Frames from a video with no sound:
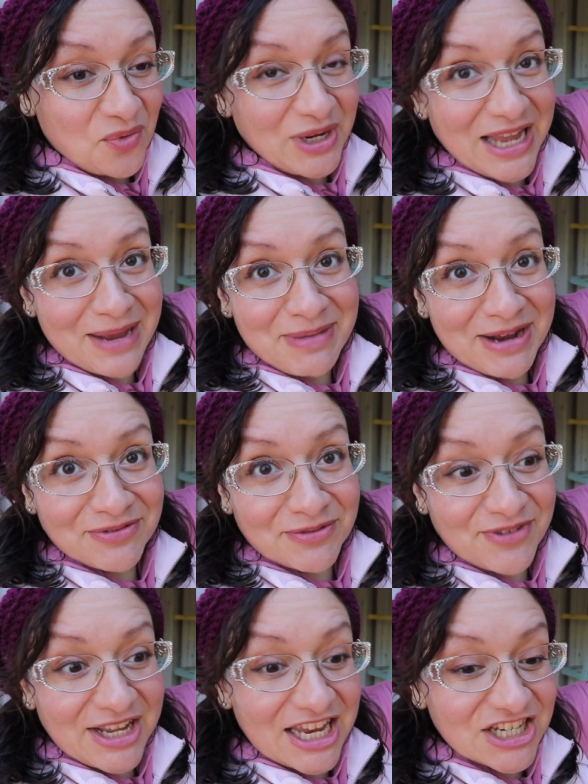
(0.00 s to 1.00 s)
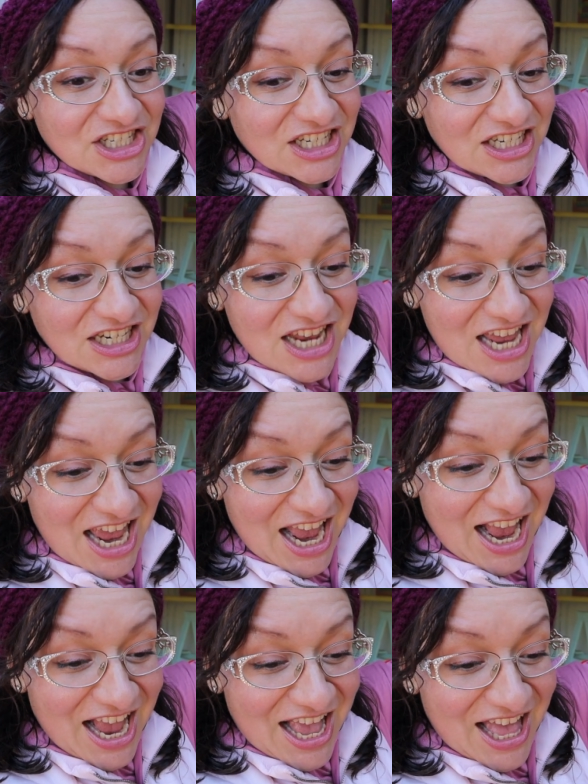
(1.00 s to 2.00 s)
we came back from vacation
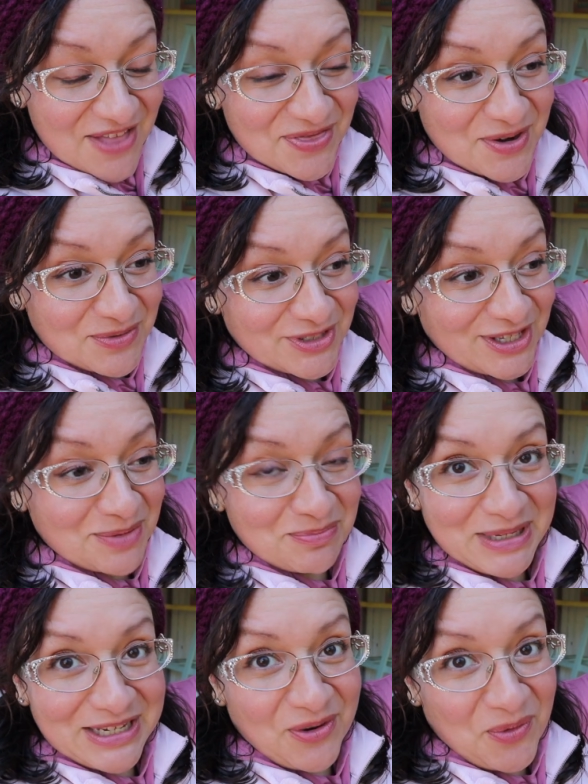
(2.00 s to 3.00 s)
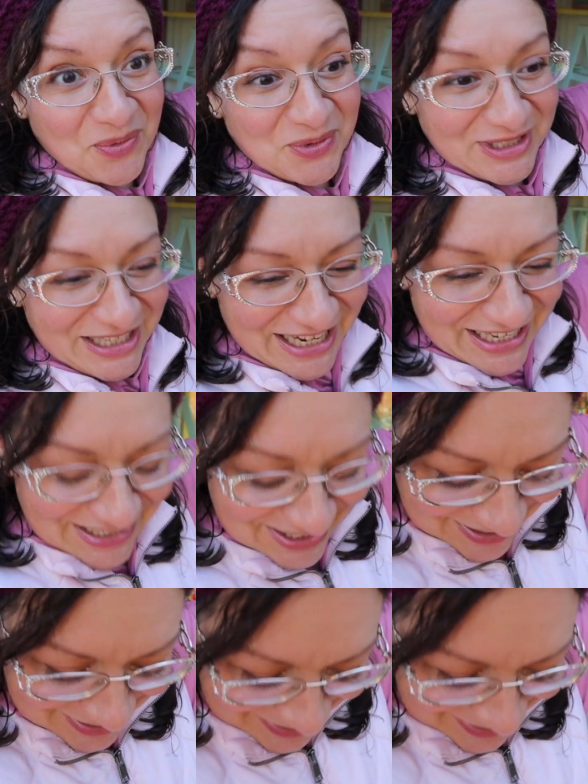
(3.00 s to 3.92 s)
and there was like a big hole in it.